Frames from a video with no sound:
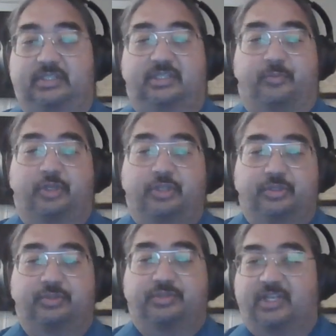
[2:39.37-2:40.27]
someone
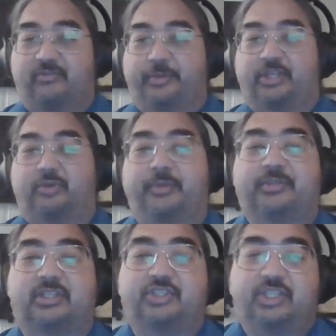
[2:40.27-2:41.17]
who never met a
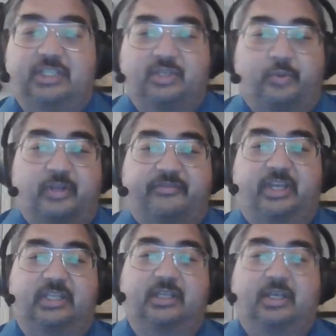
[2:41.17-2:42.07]
cryptid she didn't want to fight,